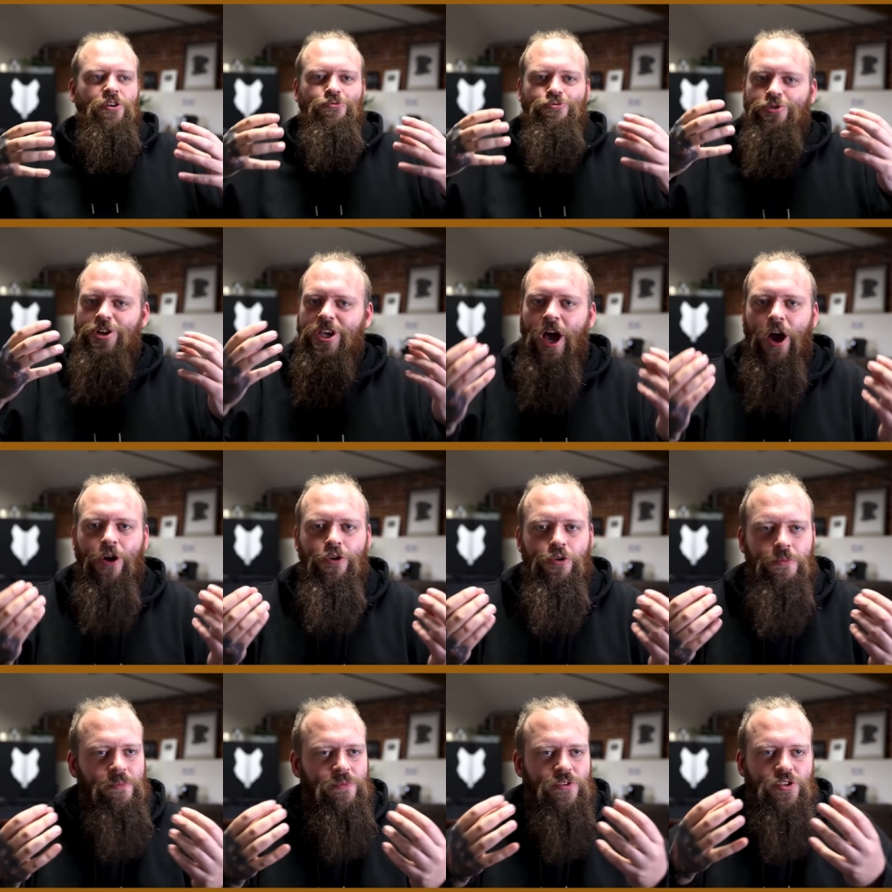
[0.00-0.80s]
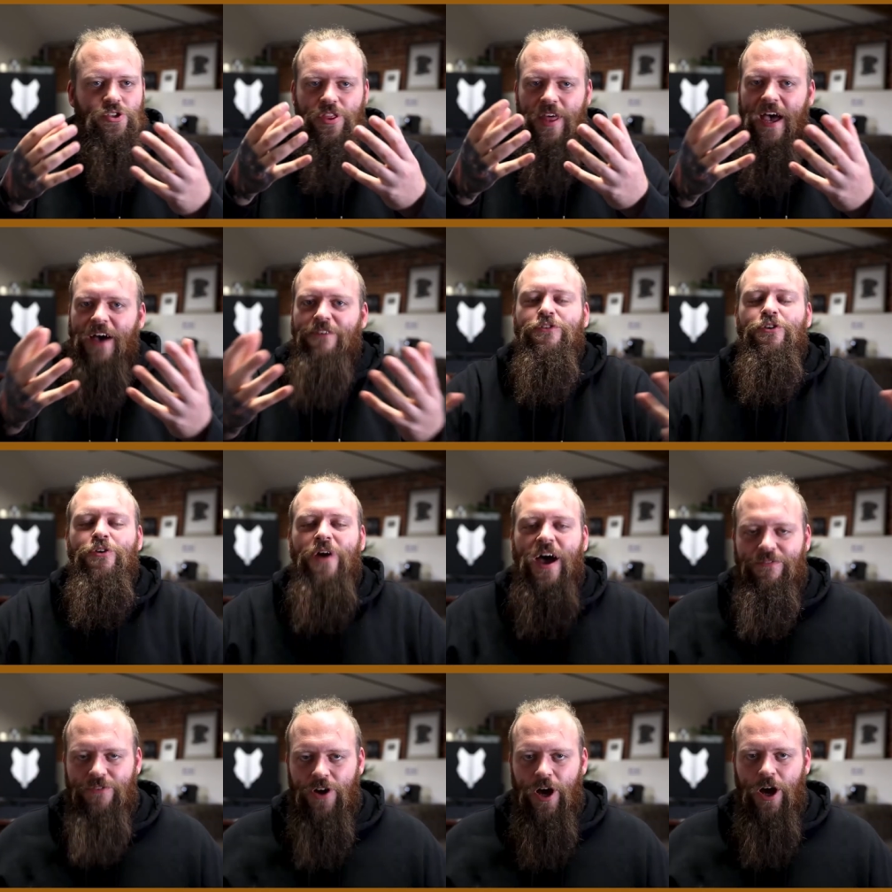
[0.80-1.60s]
rehomed to their
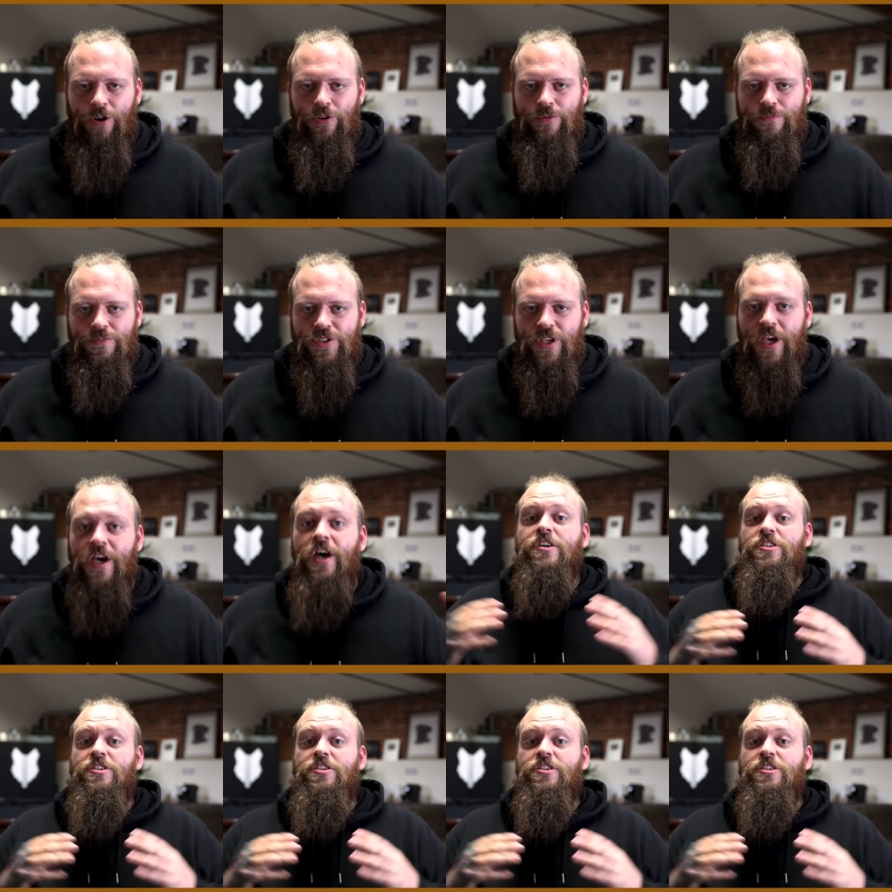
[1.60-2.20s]
forever homes.